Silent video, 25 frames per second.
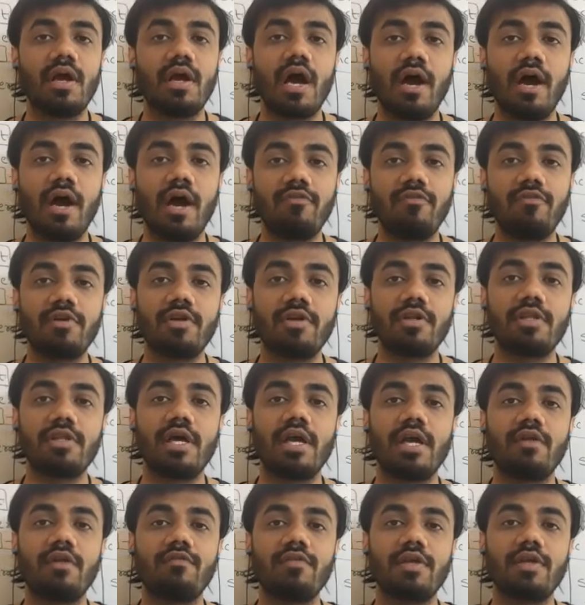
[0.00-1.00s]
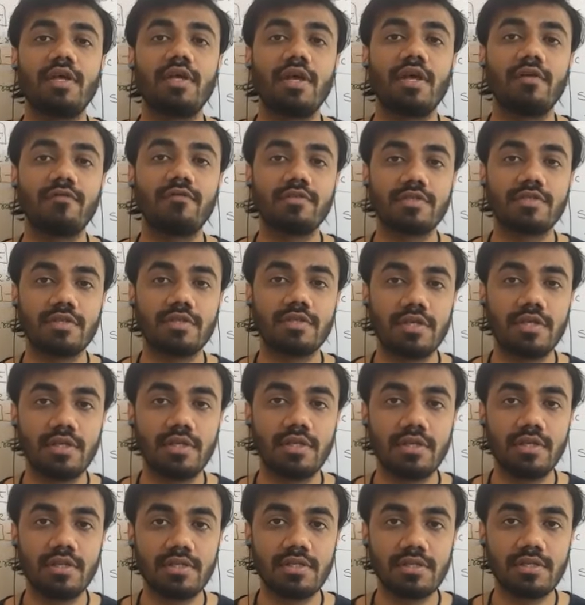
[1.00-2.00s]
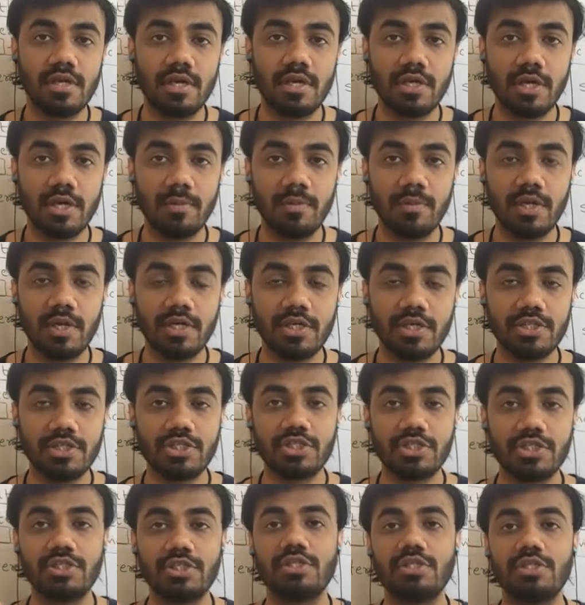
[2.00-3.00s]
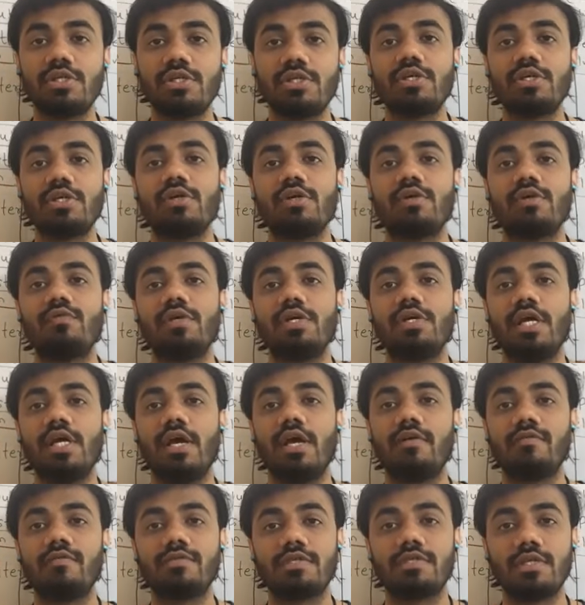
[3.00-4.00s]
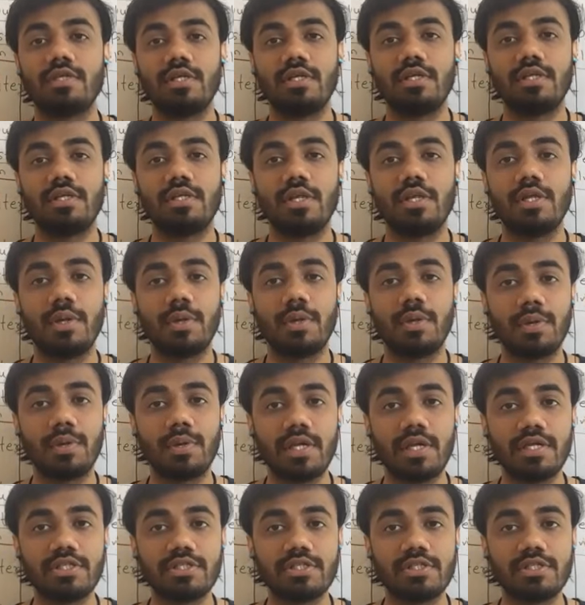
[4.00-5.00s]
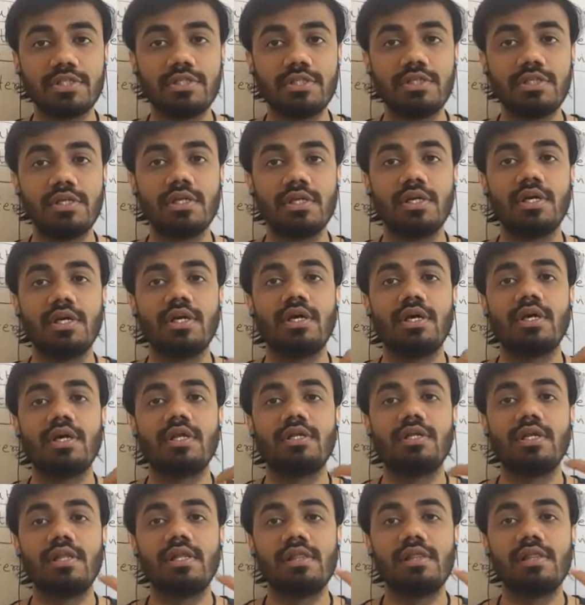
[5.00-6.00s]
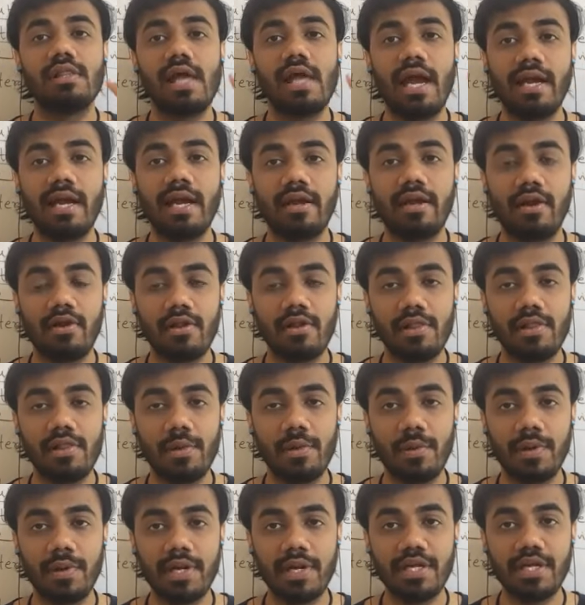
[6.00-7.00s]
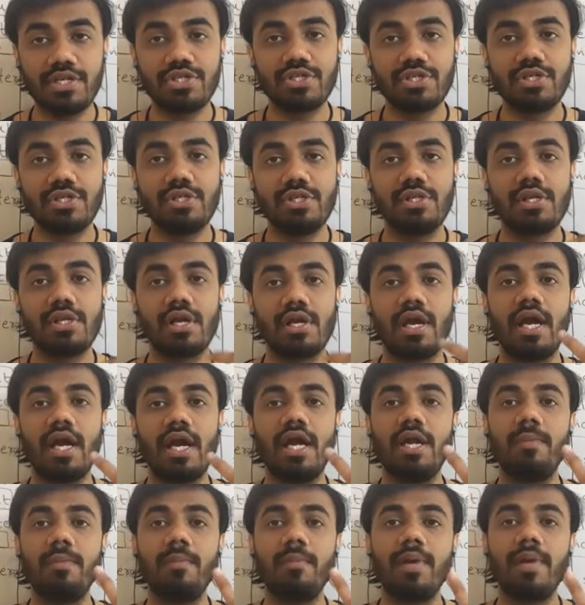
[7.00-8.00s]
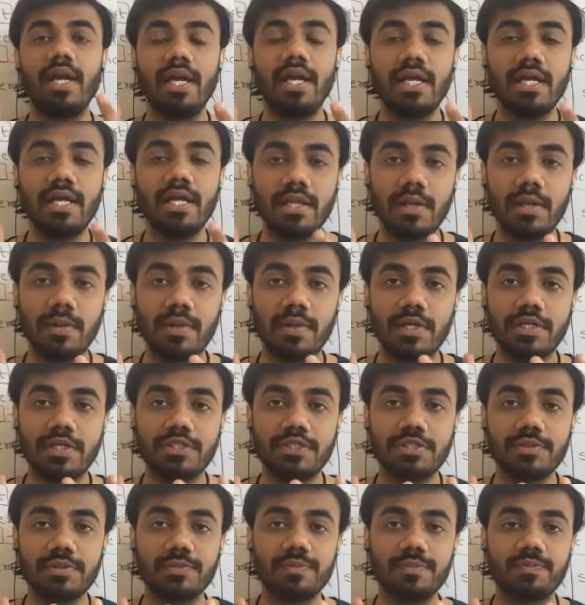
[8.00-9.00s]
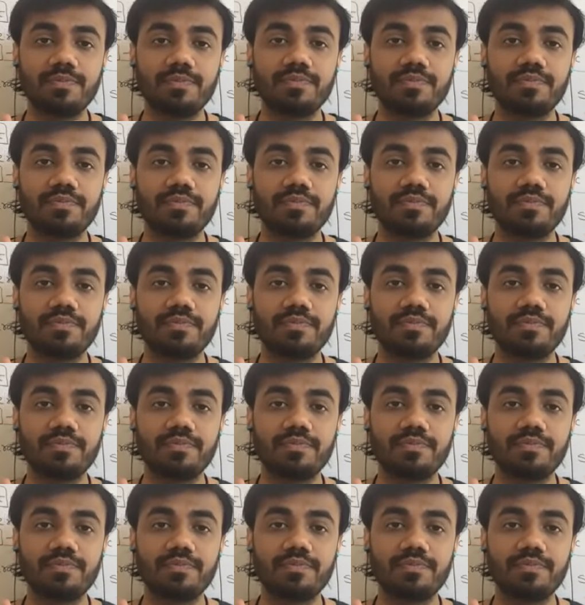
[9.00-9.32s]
After that, we have seen the circumduction, we have seen the rotation, the lateral rotation, and medial rotation.